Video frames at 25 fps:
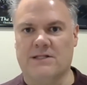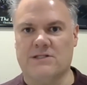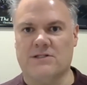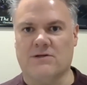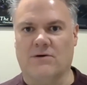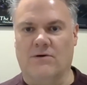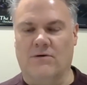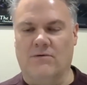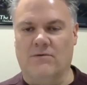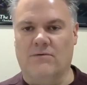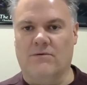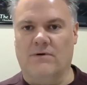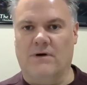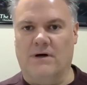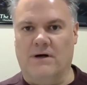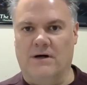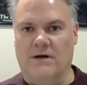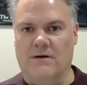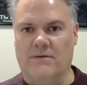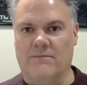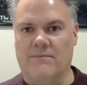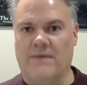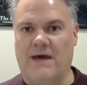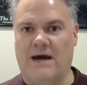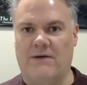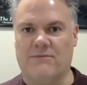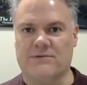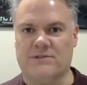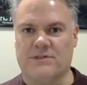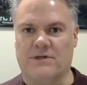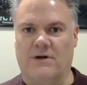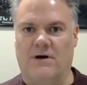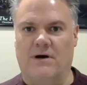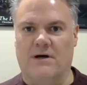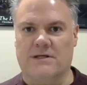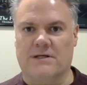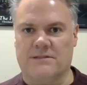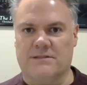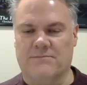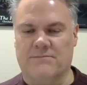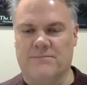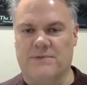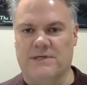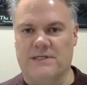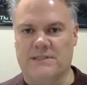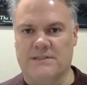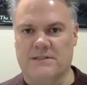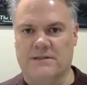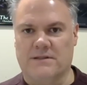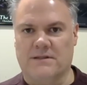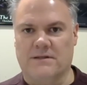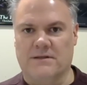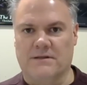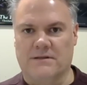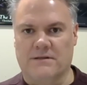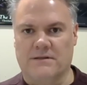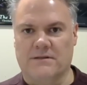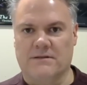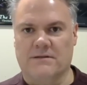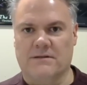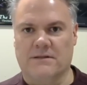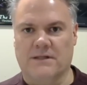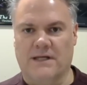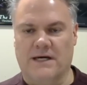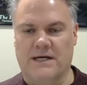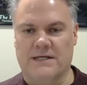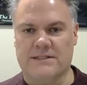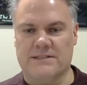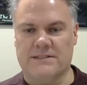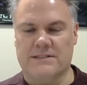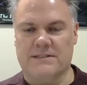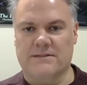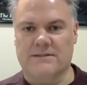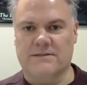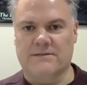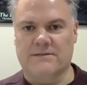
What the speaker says: So that was an awesome piece of the class.